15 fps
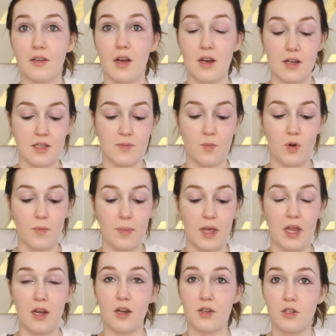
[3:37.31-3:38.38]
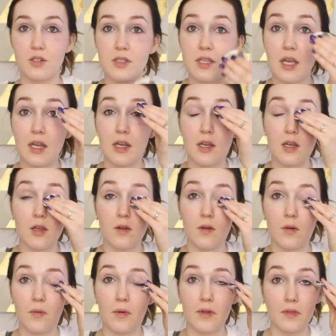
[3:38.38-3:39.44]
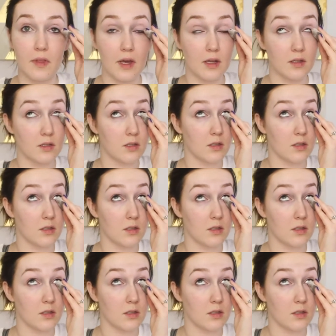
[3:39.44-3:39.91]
cause more pain on your skin and you don't want that.